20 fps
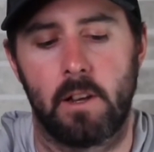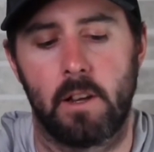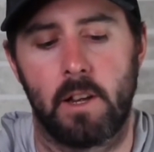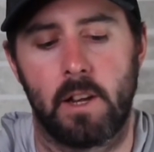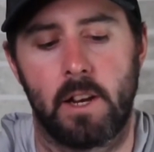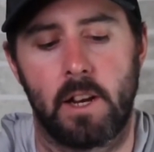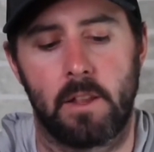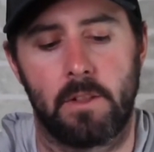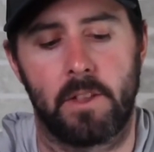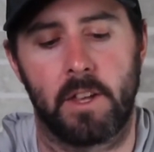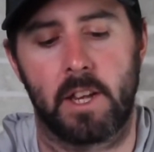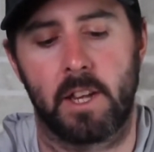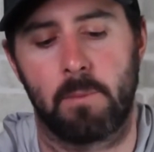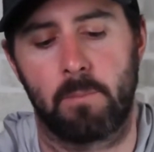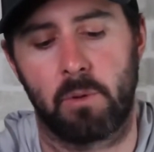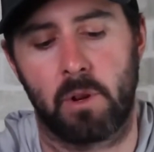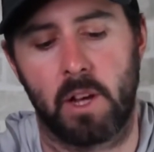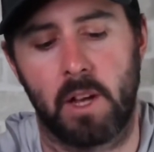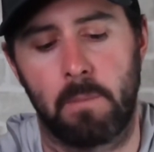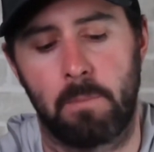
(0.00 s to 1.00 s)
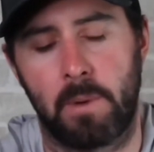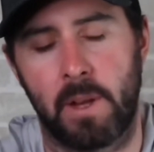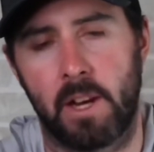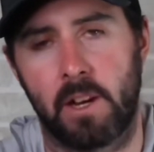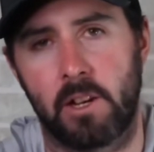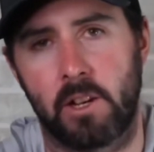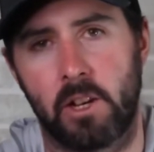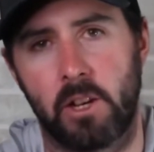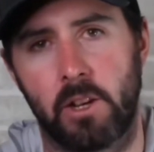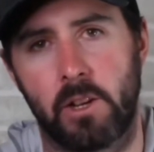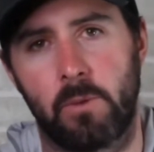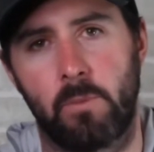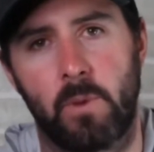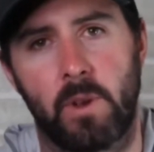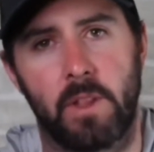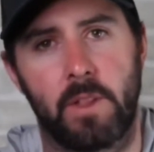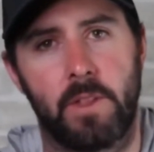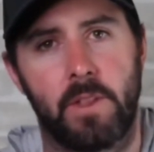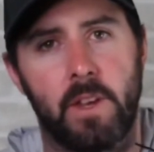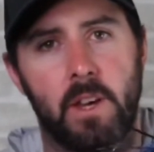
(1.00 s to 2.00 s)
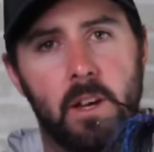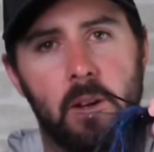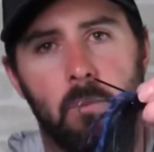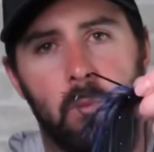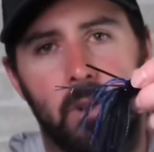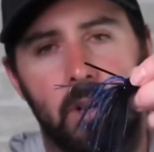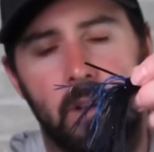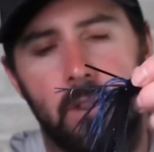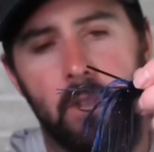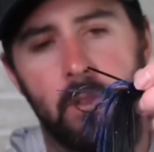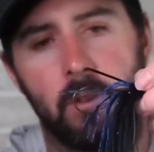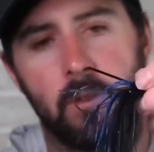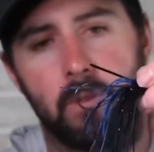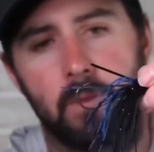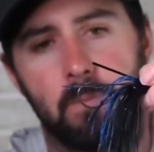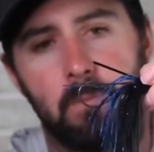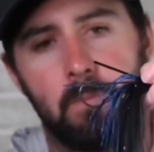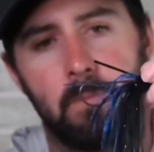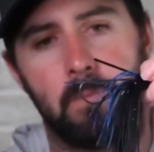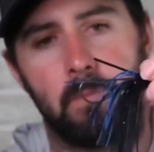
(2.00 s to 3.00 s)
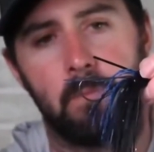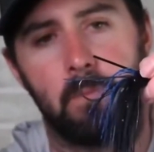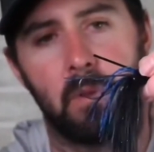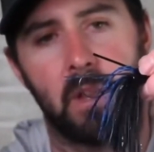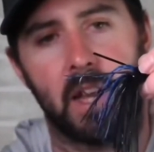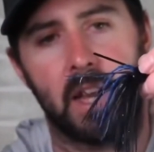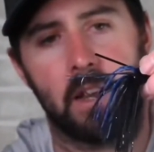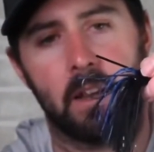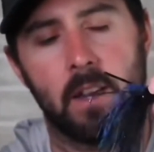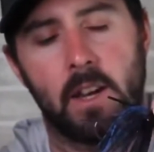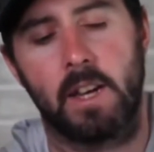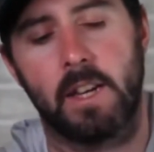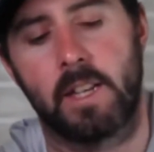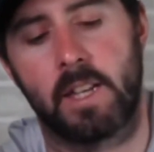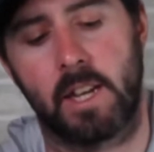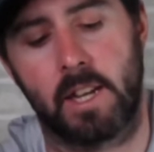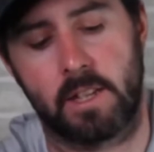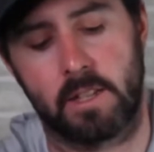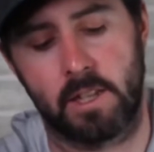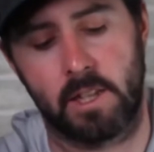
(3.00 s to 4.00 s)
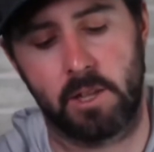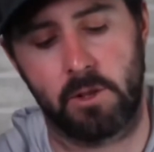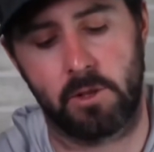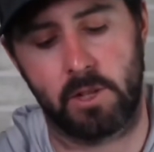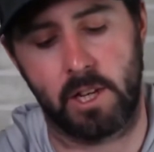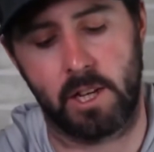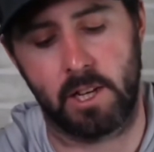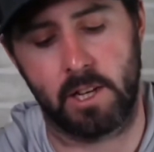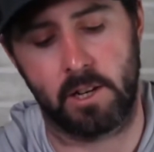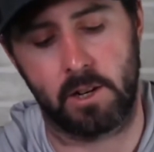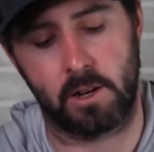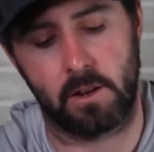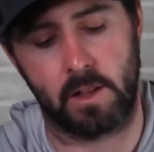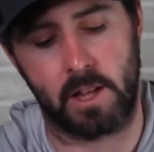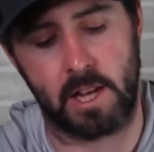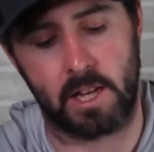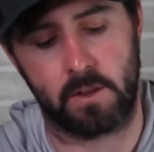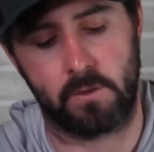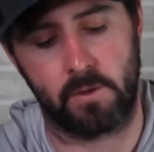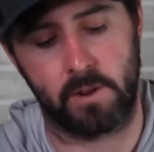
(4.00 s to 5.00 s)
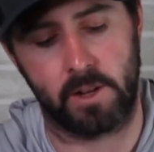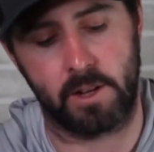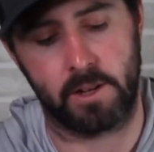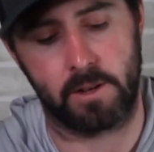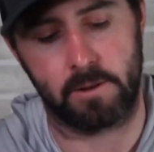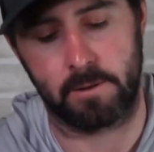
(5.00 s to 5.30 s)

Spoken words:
and I think it'd probably pair good with one of those black Kitex that you've seen in our last video.